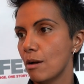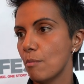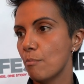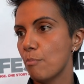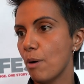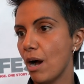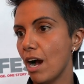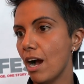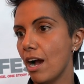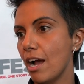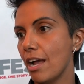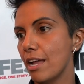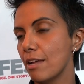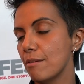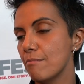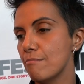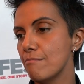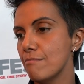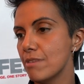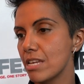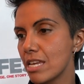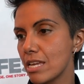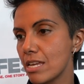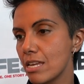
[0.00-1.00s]
by
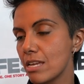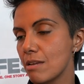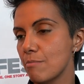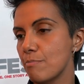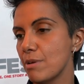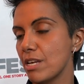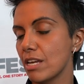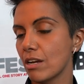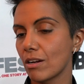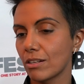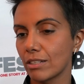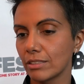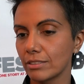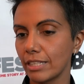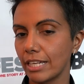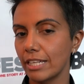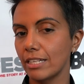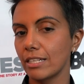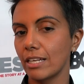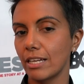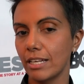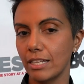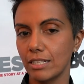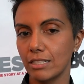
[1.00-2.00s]
me being on a
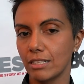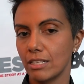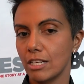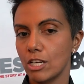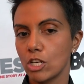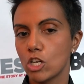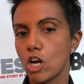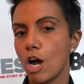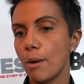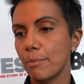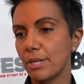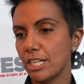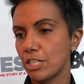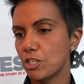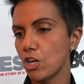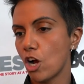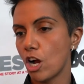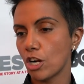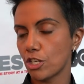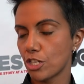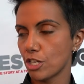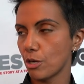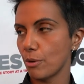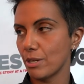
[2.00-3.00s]
late night comedy
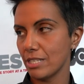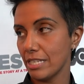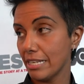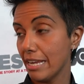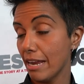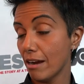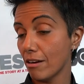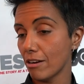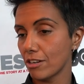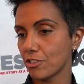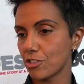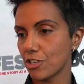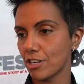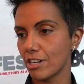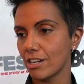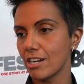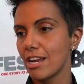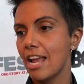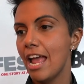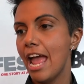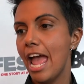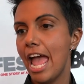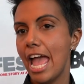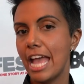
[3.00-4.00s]
talk show as a
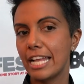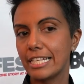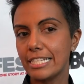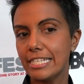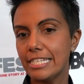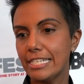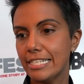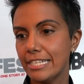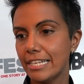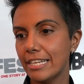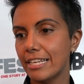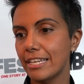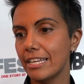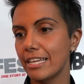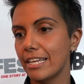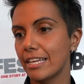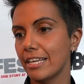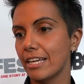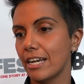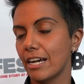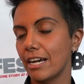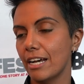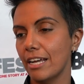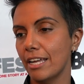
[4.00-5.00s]
character and
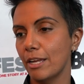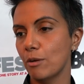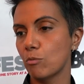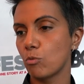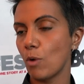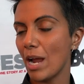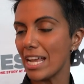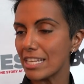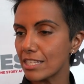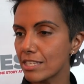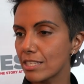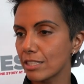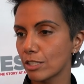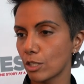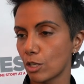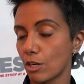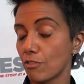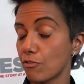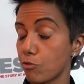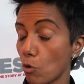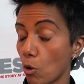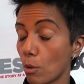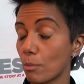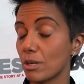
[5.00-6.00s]
seeing a
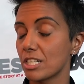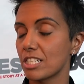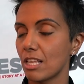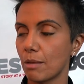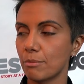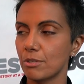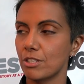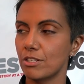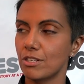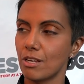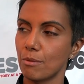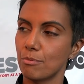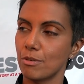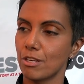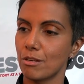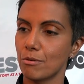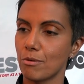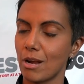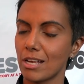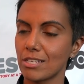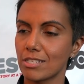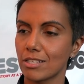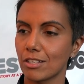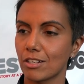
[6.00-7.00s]
wrestler, a former
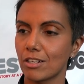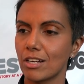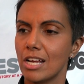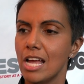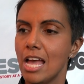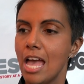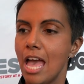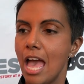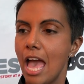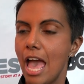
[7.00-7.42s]
WWE wrestler,